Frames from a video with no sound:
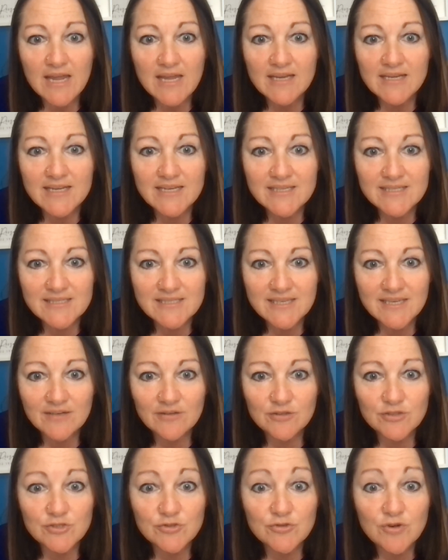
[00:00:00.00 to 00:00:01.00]
kids that are
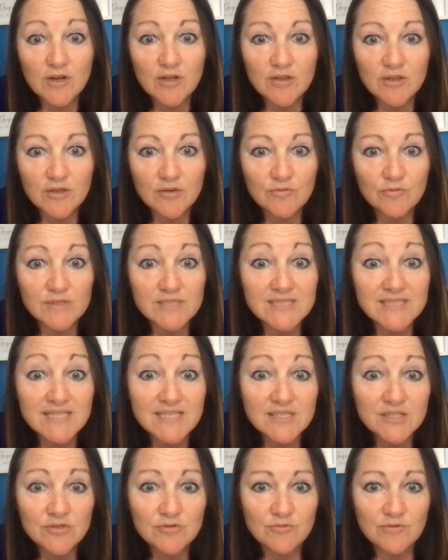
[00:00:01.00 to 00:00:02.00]
struggling with
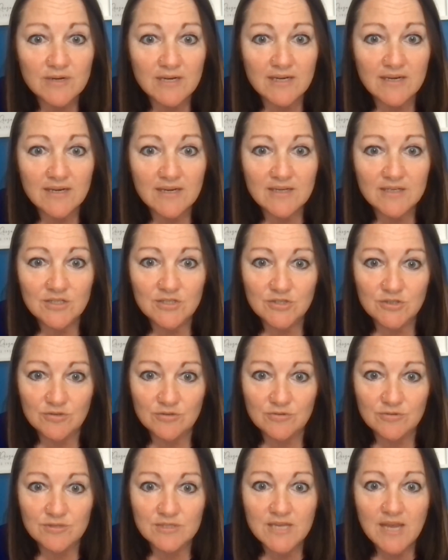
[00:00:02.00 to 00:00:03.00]
sensory
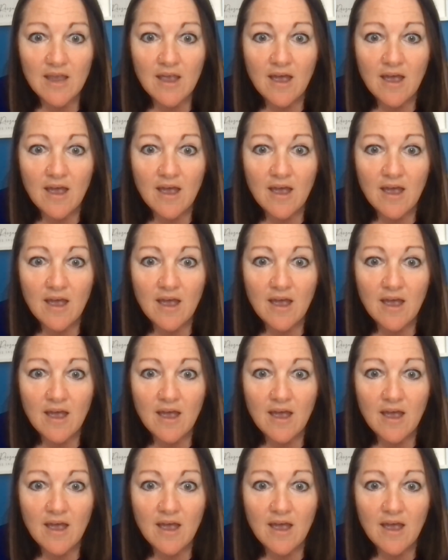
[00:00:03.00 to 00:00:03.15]
issues,